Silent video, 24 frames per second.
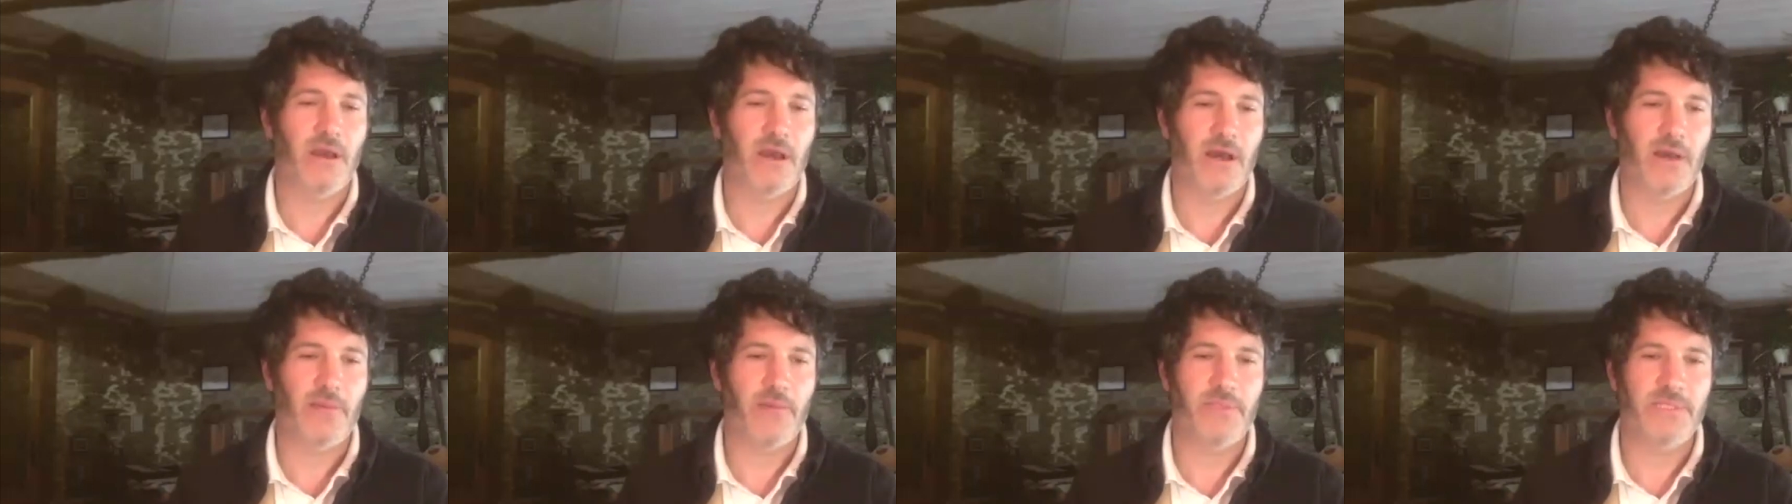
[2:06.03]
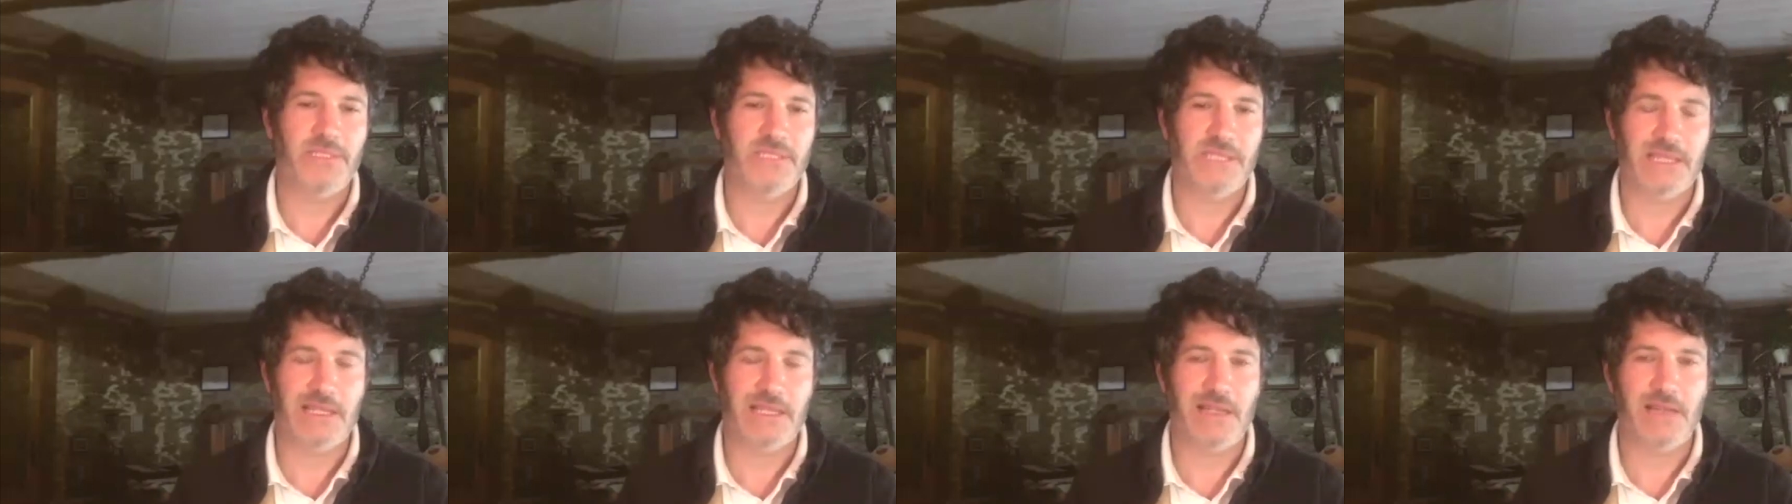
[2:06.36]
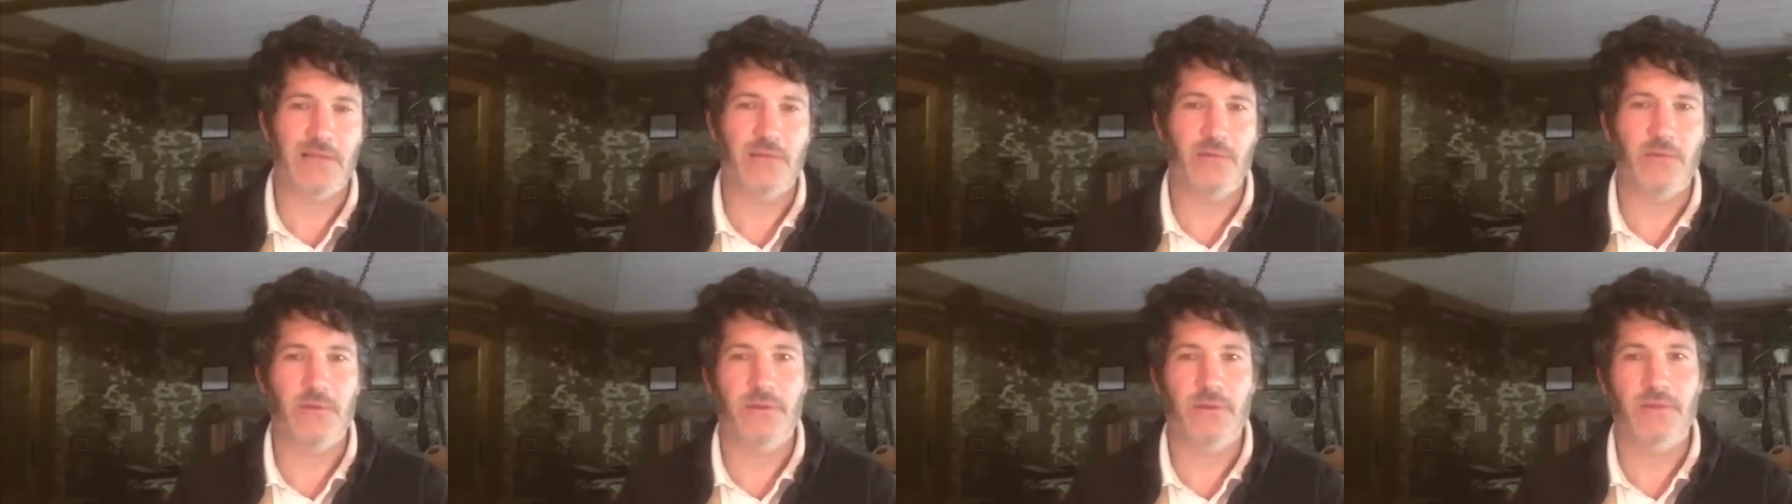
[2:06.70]

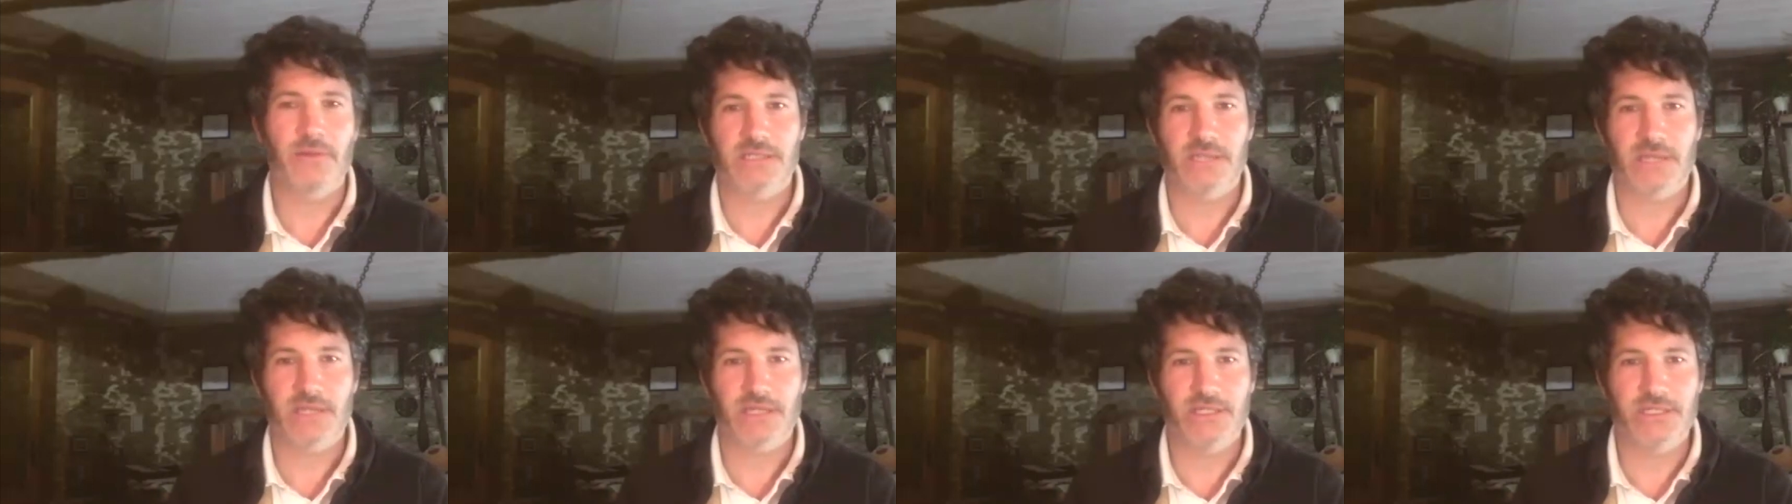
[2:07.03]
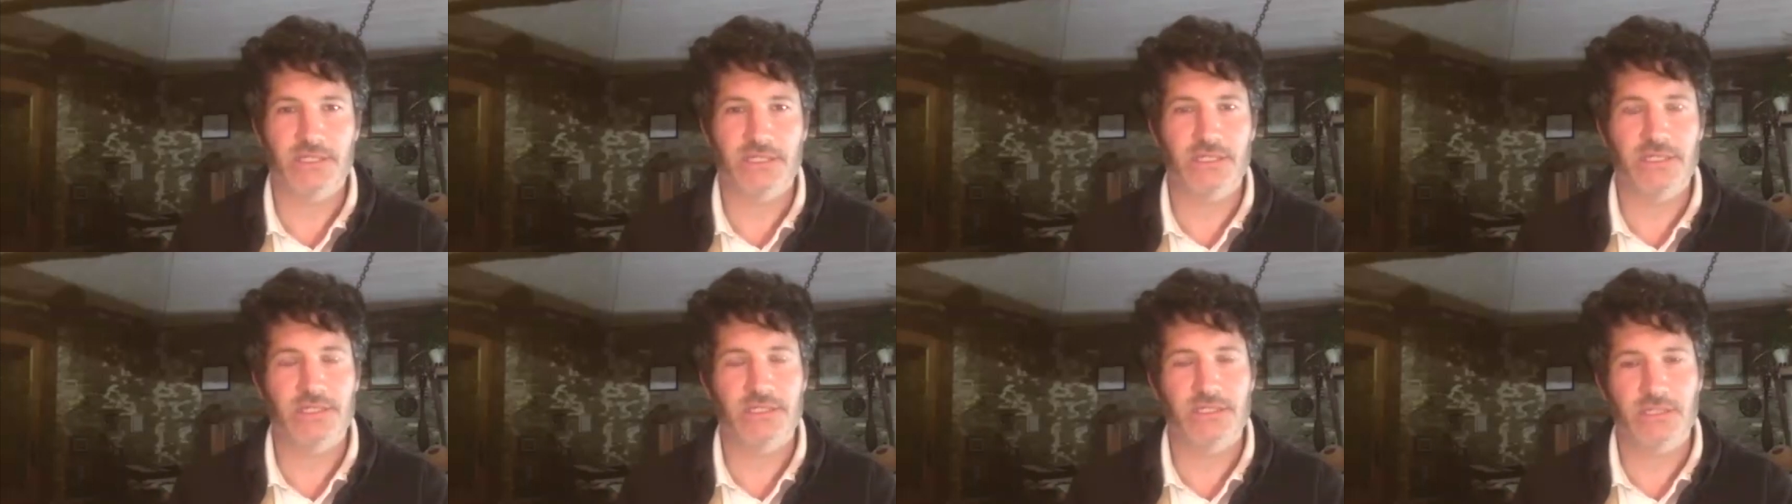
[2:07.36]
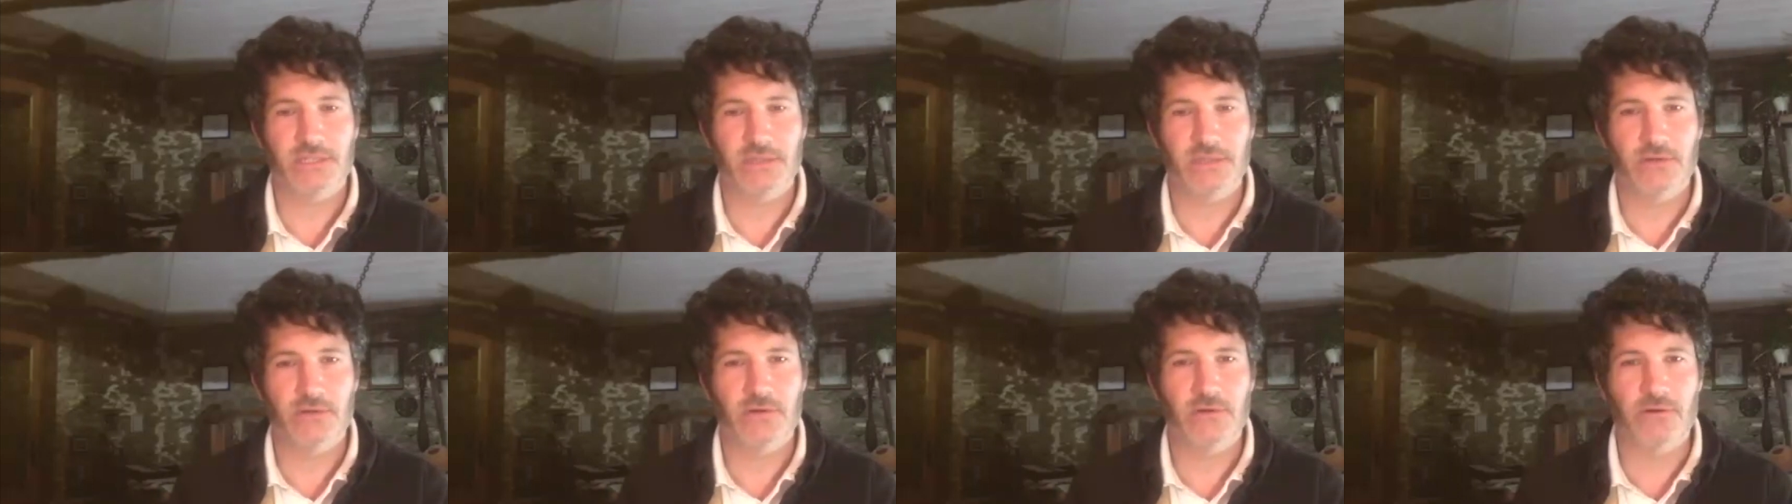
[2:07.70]
particularly with Tai Chi and
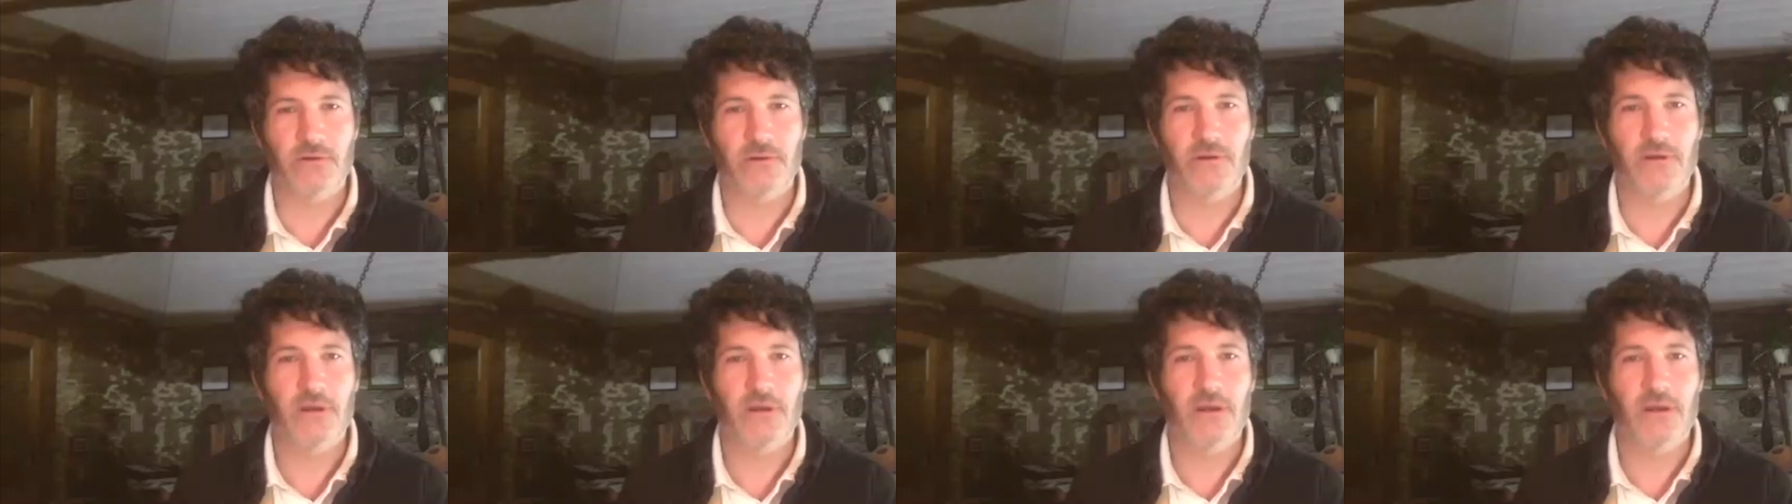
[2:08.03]
Qigong,